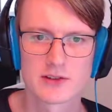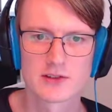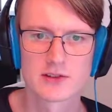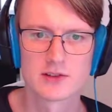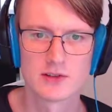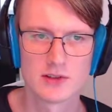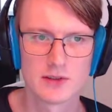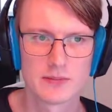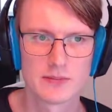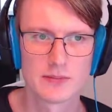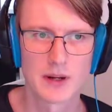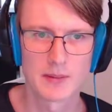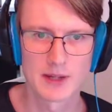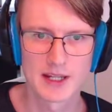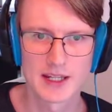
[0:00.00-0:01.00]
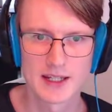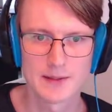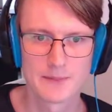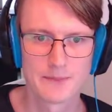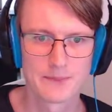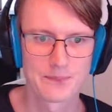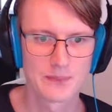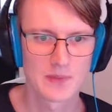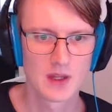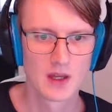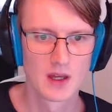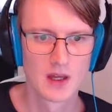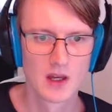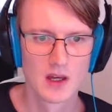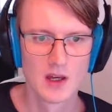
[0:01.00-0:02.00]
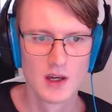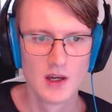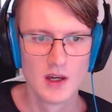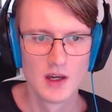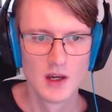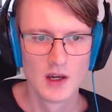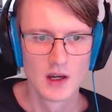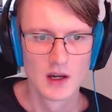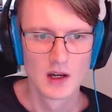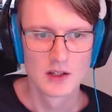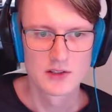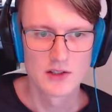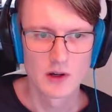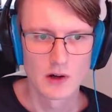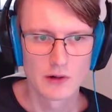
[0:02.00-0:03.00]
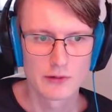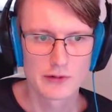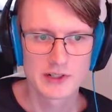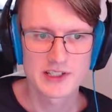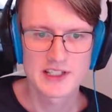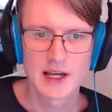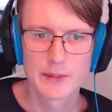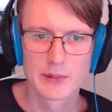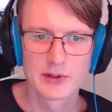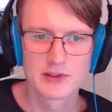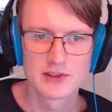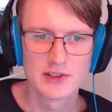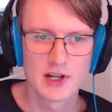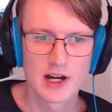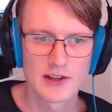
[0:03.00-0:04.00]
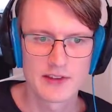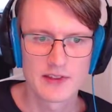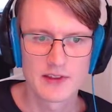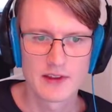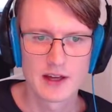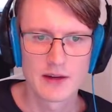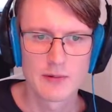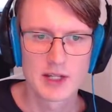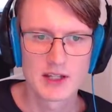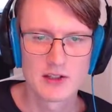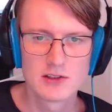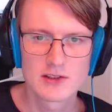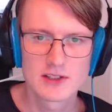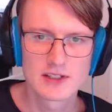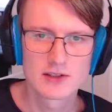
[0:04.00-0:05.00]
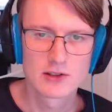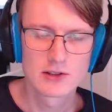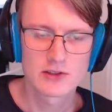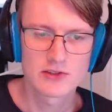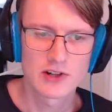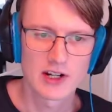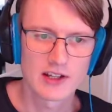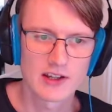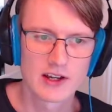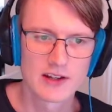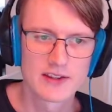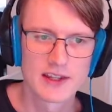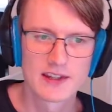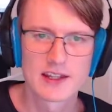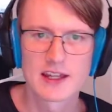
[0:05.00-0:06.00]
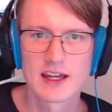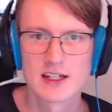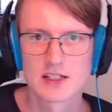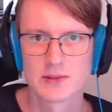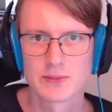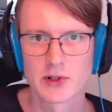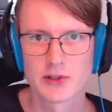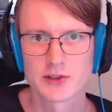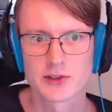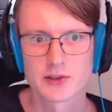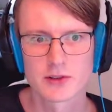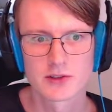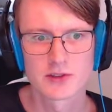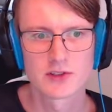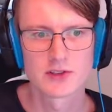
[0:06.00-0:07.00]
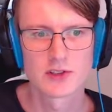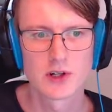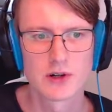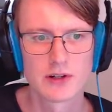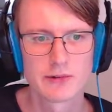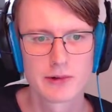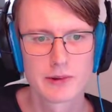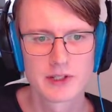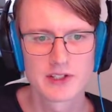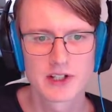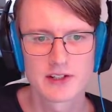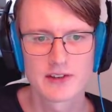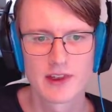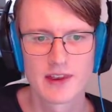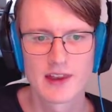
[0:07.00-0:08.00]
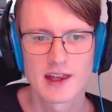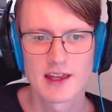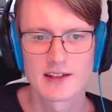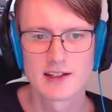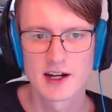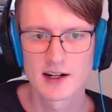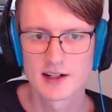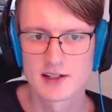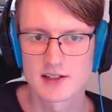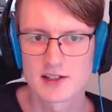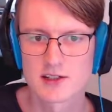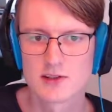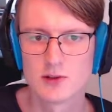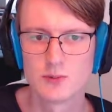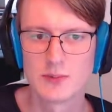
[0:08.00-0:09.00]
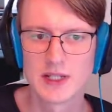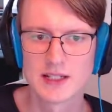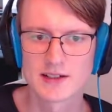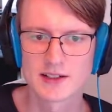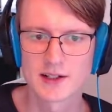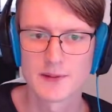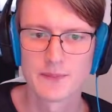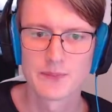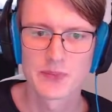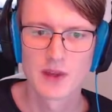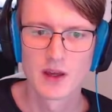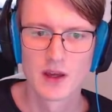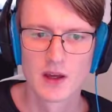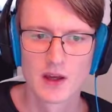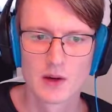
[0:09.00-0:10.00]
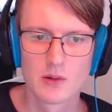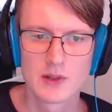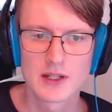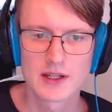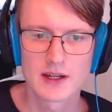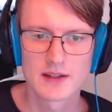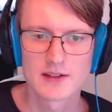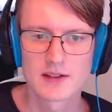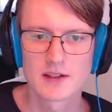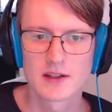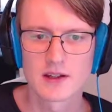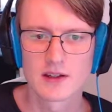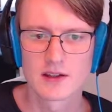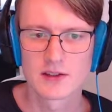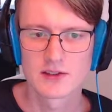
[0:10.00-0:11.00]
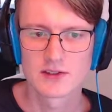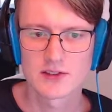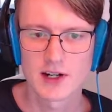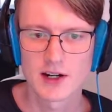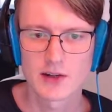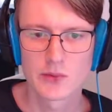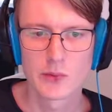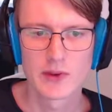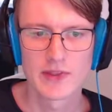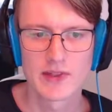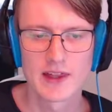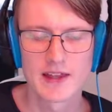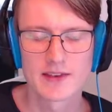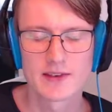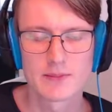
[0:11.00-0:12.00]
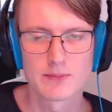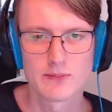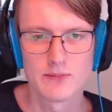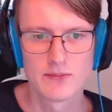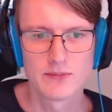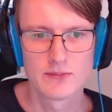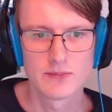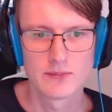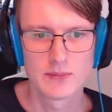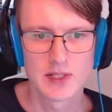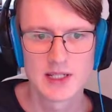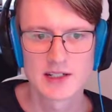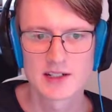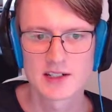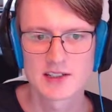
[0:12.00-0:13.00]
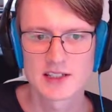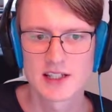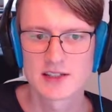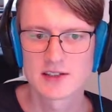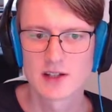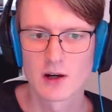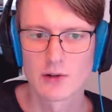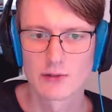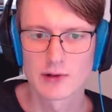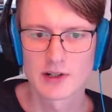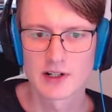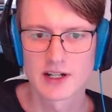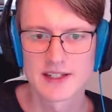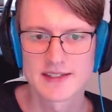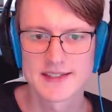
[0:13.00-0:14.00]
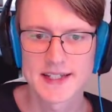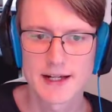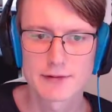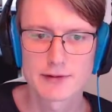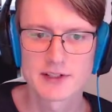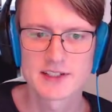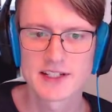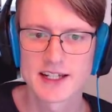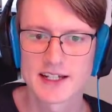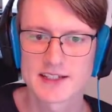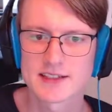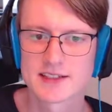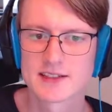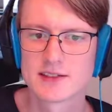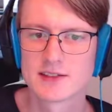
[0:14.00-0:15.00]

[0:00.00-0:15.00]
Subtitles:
to the public key. So, for example, and we can use this to construct authentication protocols. So if you want to authenticate Douglas to Peter, we can start with that Peter sends over a ciphertext